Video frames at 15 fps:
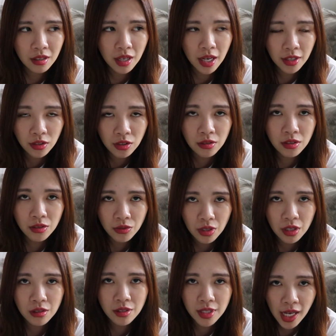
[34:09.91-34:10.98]
I know the
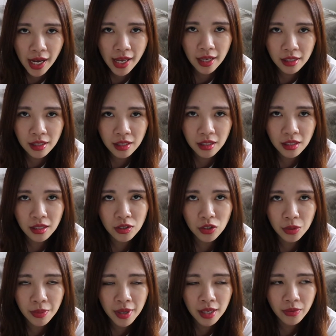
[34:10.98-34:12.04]
real taiyaki in
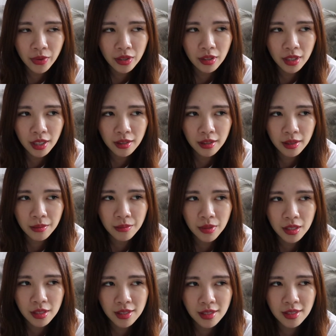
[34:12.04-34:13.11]
Japan, when you get them,
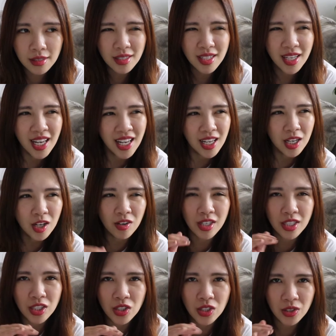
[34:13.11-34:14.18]
it's
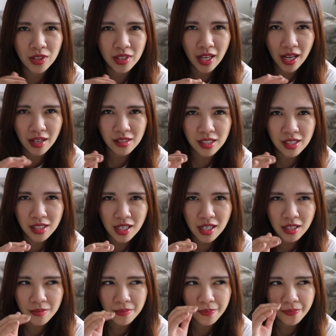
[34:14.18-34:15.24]
crunchy on the outside.